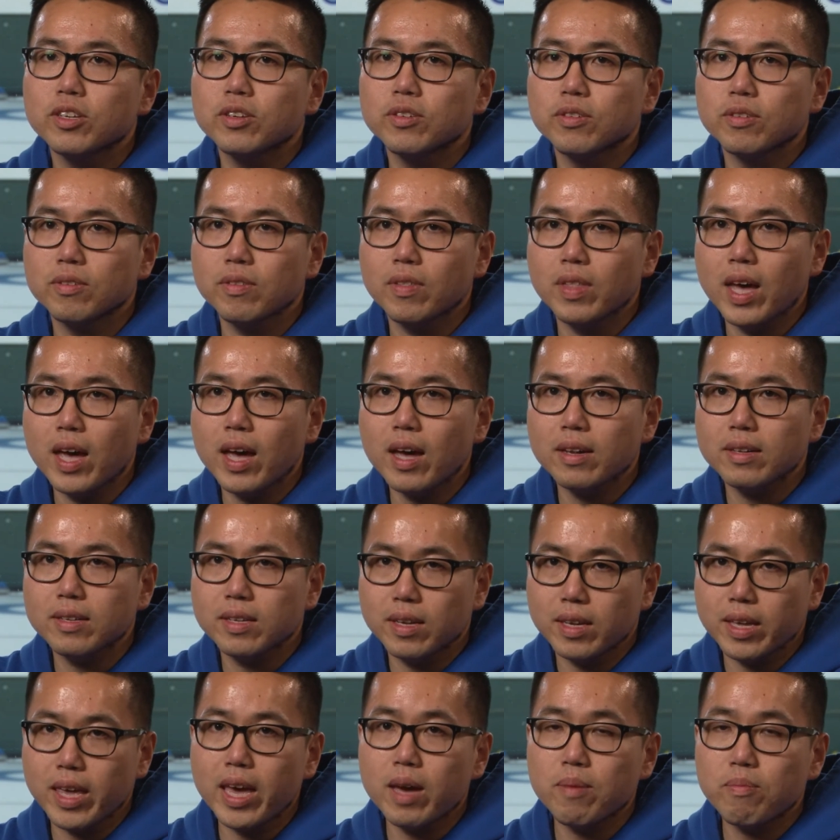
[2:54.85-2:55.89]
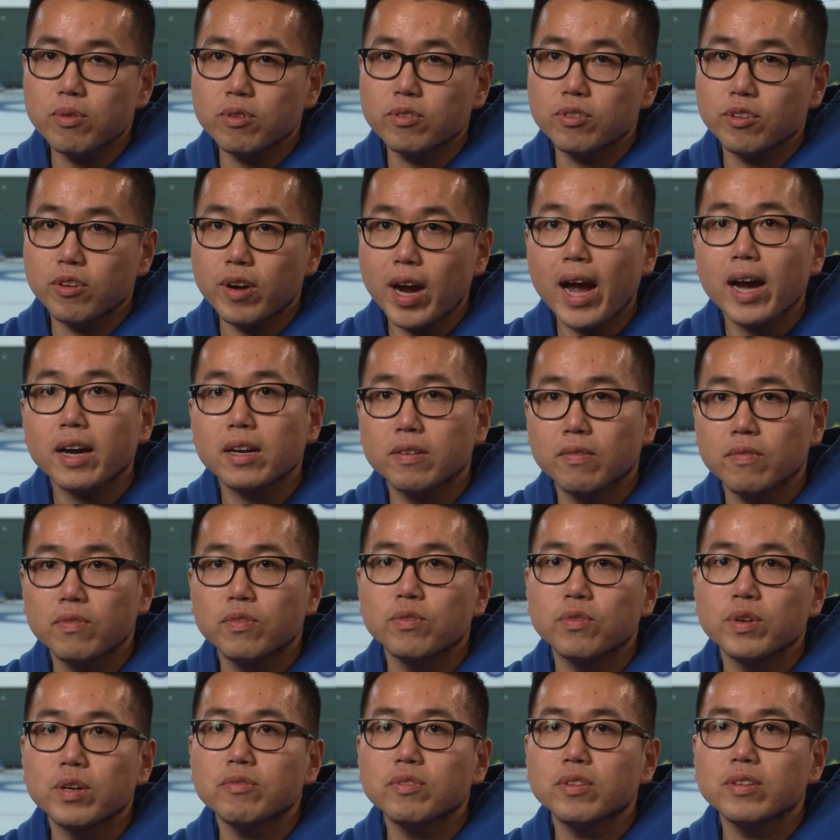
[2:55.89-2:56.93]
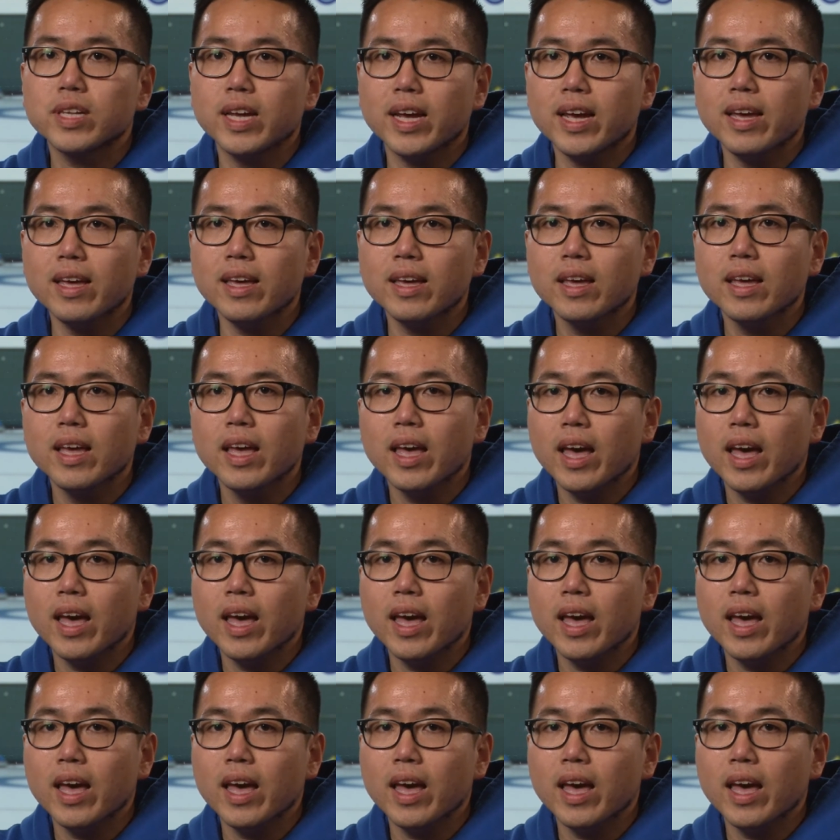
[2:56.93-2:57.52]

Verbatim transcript: sure that campers are active throughout the day.